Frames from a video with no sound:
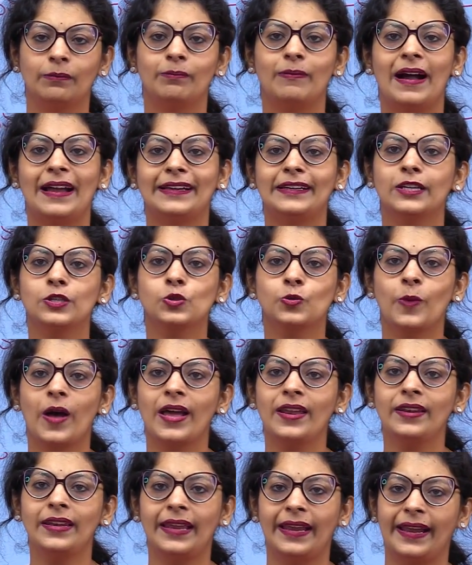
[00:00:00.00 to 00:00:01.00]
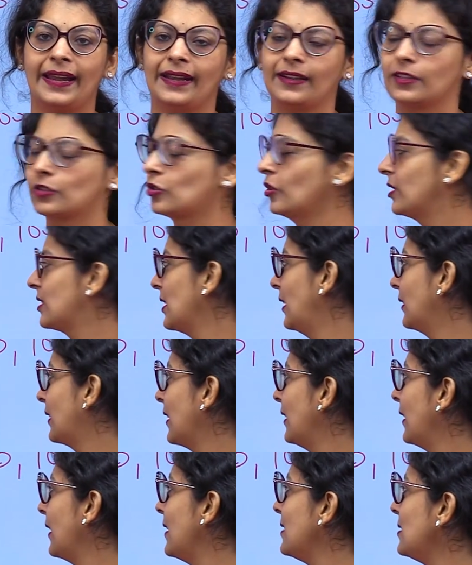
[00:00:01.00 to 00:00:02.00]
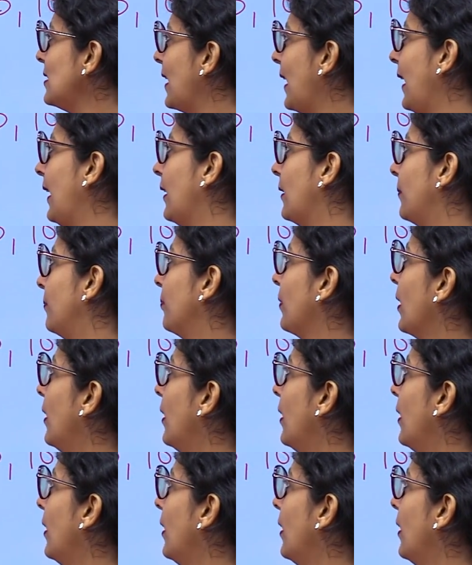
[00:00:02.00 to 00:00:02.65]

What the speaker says: Minus 1, 8. So, resultant is 8.